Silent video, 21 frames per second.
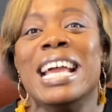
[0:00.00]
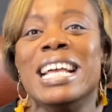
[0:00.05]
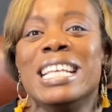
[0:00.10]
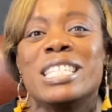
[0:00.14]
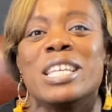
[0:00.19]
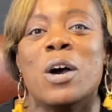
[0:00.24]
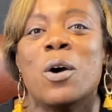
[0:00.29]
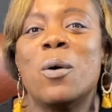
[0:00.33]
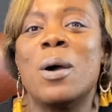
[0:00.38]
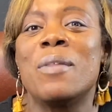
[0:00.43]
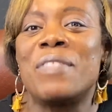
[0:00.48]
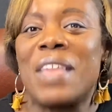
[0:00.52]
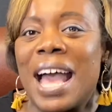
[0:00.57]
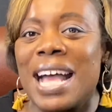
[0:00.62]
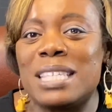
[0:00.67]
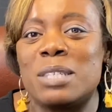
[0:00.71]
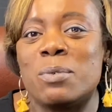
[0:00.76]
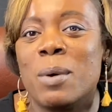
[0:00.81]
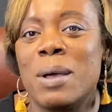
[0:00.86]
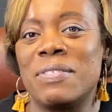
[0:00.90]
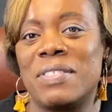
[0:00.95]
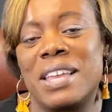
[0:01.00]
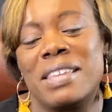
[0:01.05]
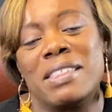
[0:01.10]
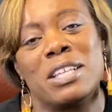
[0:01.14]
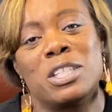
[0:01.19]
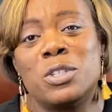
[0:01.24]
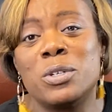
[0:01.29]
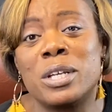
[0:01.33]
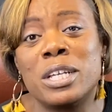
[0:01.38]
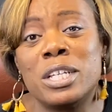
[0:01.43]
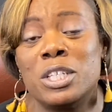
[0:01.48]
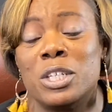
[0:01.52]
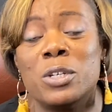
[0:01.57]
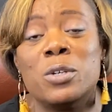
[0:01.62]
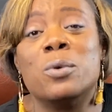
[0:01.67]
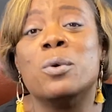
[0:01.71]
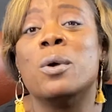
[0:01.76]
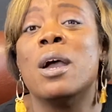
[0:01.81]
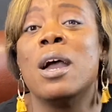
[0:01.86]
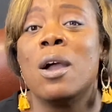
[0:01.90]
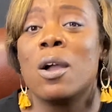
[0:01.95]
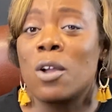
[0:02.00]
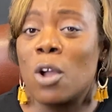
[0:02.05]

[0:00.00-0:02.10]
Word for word: So that's one thing that you can do.